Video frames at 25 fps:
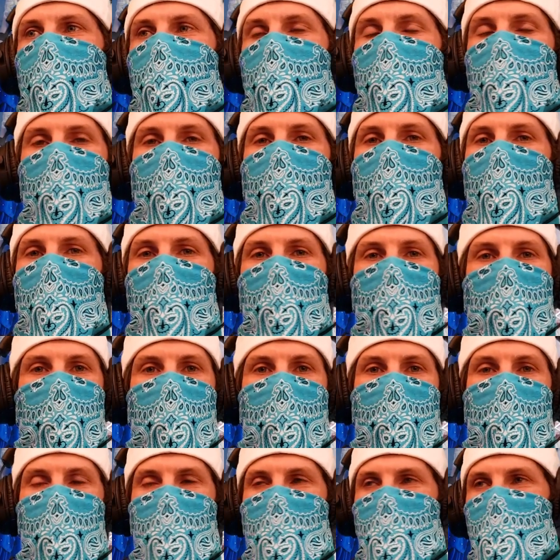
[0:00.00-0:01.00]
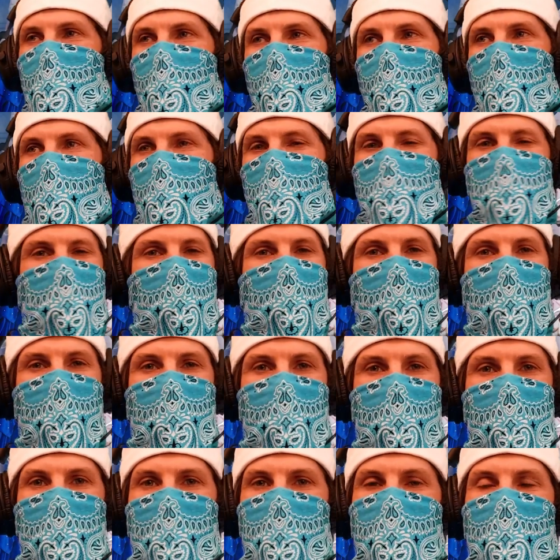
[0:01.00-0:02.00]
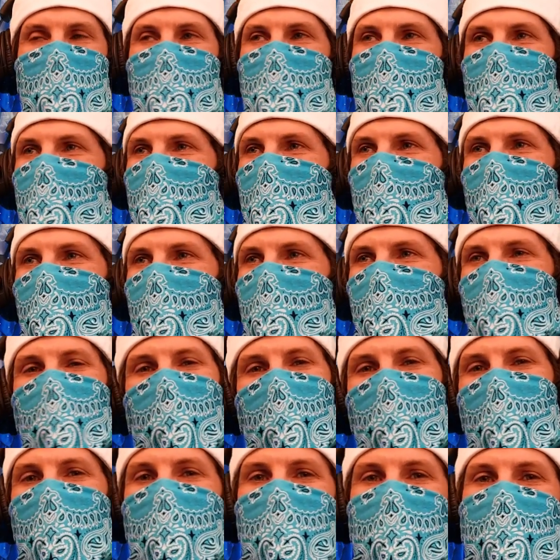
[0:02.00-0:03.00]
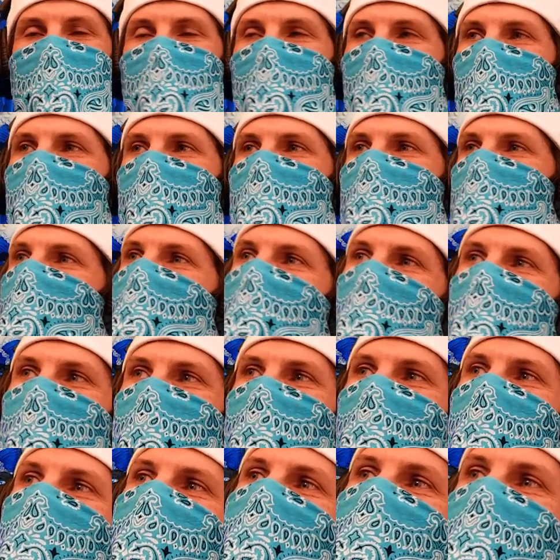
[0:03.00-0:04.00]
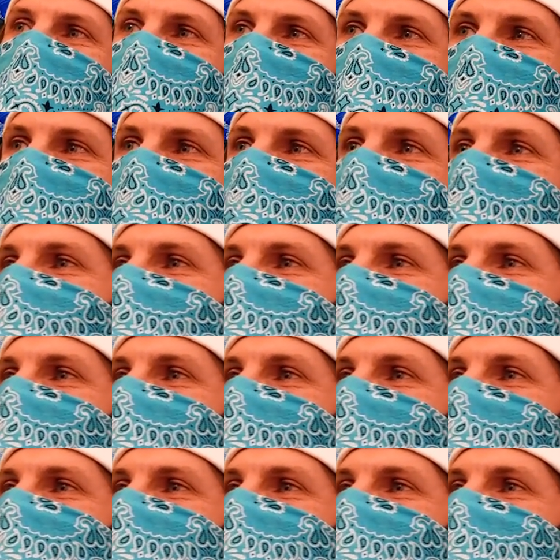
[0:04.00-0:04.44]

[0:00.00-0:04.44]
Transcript: me of that for some reason. I don't know why I get that feeling. Maybe it's also because, you